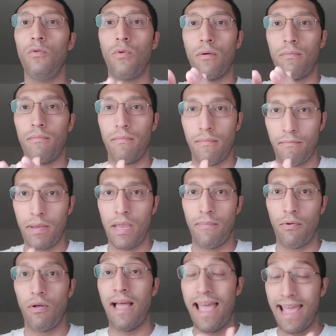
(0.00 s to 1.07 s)
were
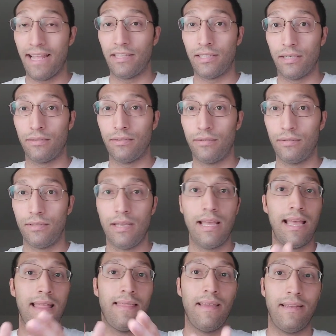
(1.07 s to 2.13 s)
people, ancestors.
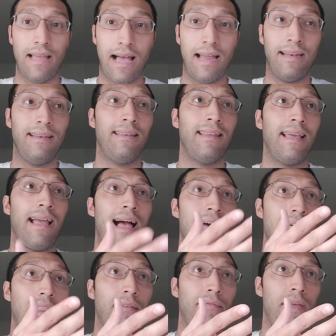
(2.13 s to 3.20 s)
They died. They
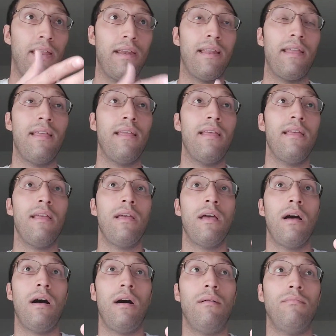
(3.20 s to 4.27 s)
got elevated
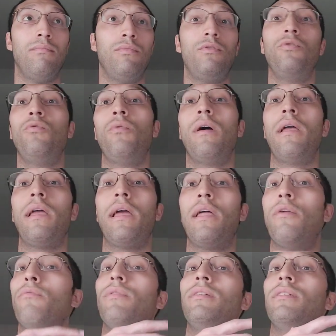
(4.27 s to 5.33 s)
to an
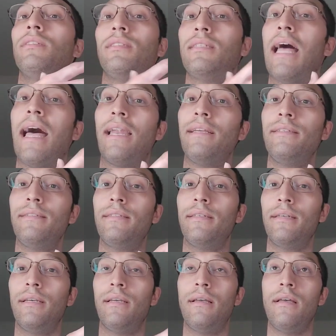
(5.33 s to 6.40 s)
Orisha status,
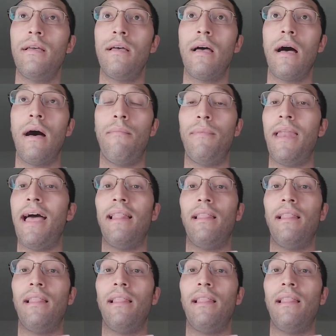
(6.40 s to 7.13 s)
an